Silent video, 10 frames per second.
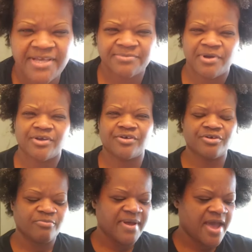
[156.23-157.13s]
makes my
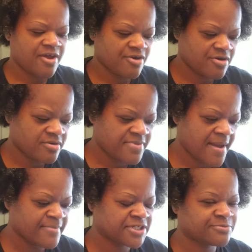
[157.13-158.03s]
curl pattern
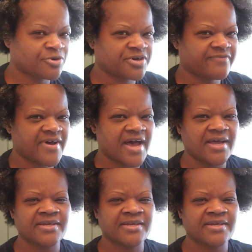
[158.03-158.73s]
that much more defined.